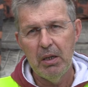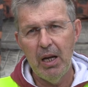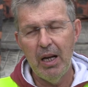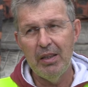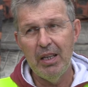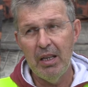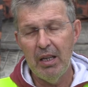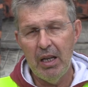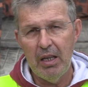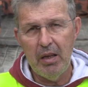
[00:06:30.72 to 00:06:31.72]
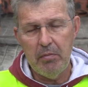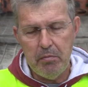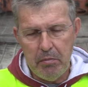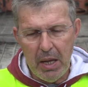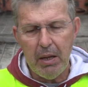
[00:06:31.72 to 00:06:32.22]
And uh, in the
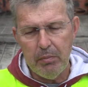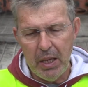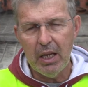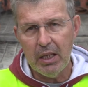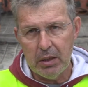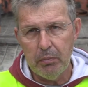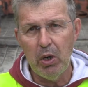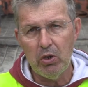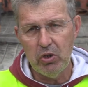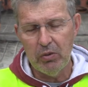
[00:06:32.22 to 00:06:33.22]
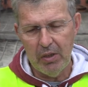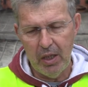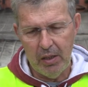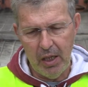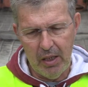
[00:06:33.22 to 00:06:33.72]
big, big explosion
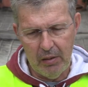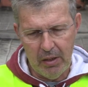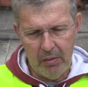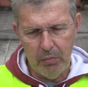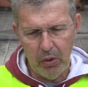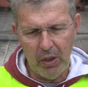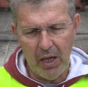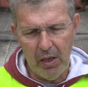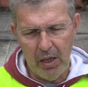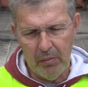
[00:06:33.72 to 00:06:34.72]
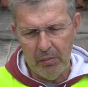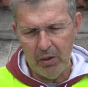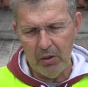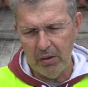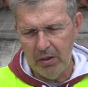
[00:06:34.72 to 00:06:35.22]
in, in, in, volcan in, vol
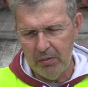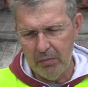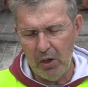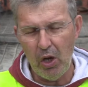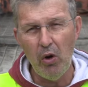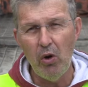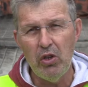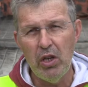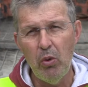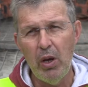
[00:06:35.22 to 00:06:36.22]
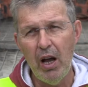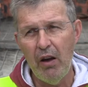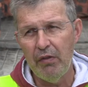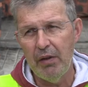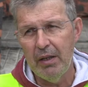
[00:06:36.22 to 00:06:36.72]
in volcanology, we
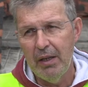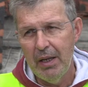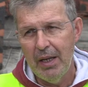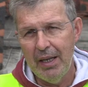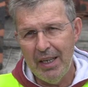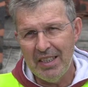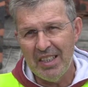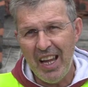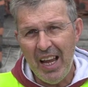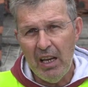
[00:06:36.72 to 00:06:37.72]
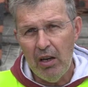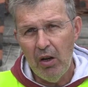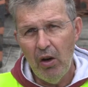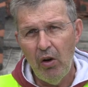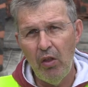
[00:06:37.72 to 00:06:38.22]
have a, uh, a scale
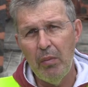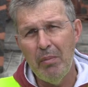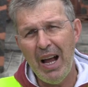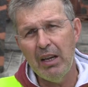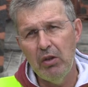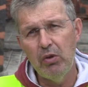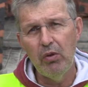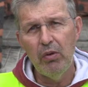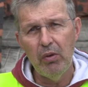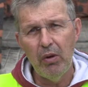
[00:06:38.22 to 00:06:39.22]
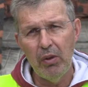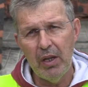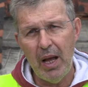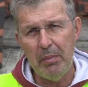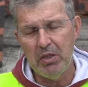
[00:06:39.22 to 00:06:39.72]
of the magnitude of the
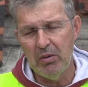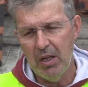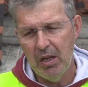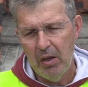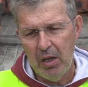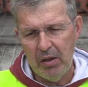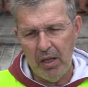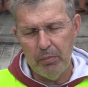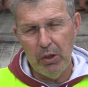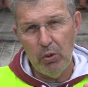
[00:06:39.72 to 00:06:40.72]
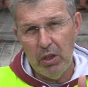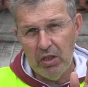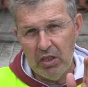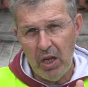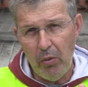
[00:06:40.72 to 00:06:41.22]
eruption that between
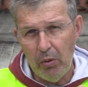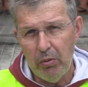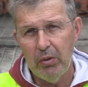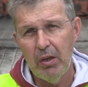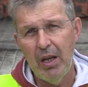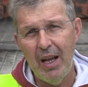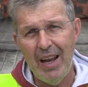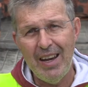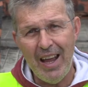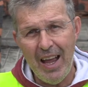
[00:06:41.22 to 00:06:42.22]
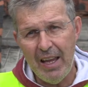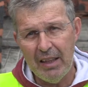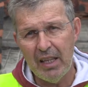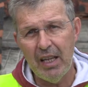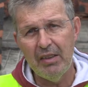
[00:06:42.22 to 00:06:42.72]
0 and
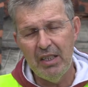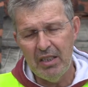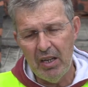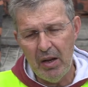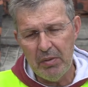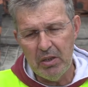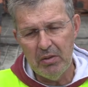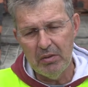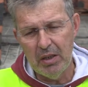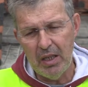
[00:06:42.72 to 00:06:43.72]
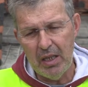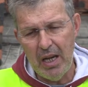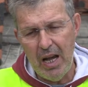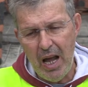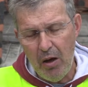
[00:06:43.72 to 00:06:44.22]
8. And this eruption
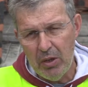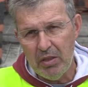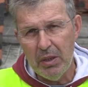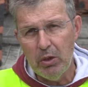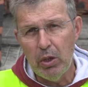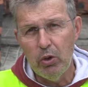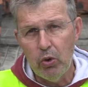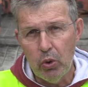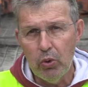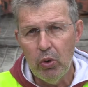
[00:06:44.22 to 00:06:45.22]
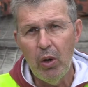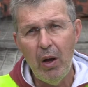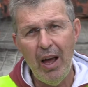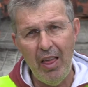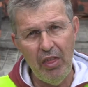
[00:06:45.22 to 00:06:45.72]
now is between 2
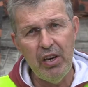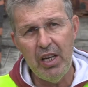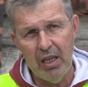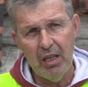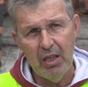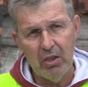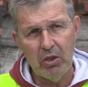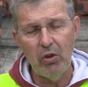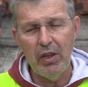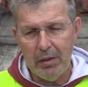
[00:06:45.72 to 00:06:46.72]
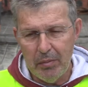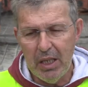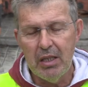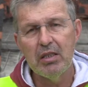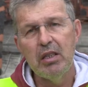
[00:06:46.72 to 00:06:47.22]
and 3. So that
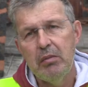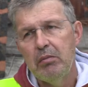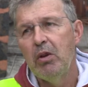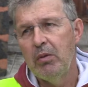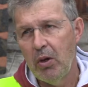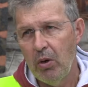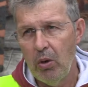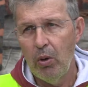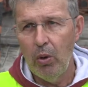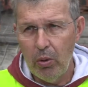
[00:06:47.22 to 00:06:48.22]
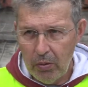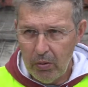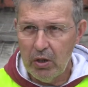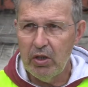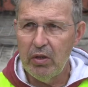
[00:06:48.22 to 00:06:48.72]
means
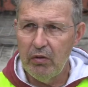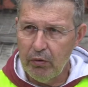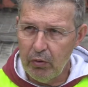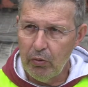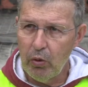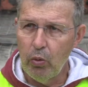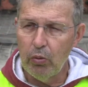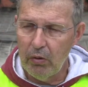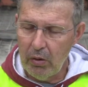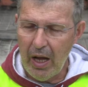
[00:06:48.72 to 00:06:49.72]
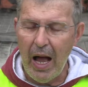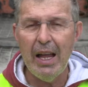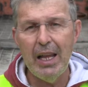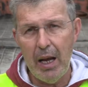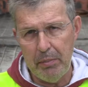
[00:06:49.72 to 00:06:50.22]
it's a, a high
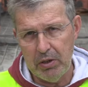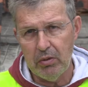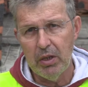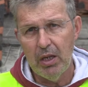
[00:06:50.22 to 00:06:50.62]
eruption.